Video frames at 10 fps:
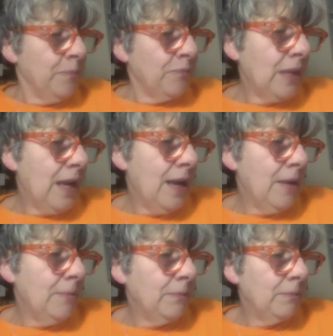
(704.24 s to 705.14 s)

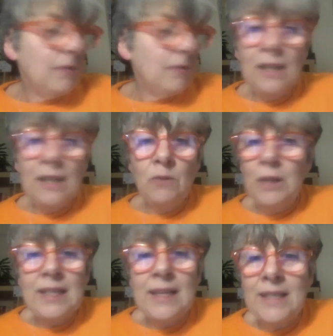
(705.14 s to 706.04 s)

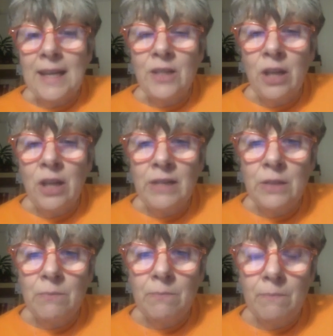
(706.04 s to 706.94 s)
it's
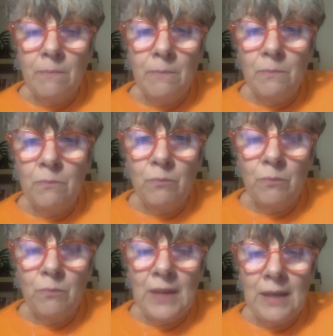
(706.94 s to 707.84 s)
encouraged,
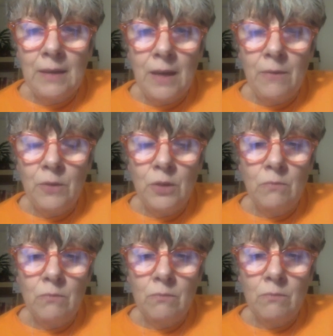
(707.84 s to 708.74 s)

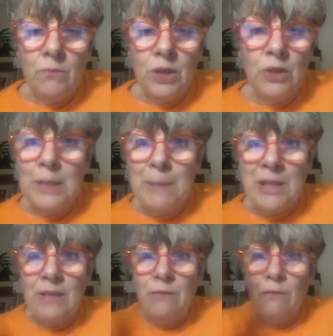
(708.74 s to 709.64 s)
children,
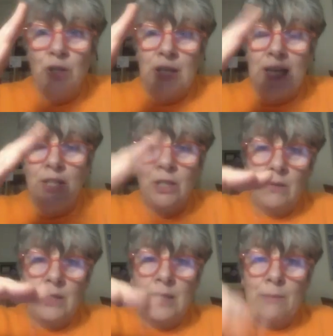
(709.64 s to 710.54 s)
especially the rotational
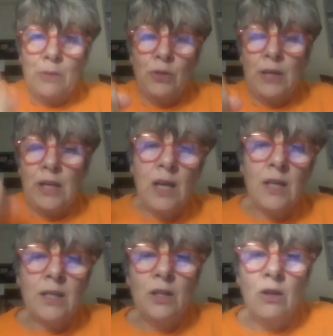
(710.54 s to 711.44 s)
symmetry
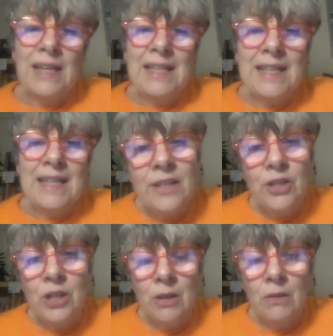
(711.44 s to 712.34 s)
occurs a lot in nature.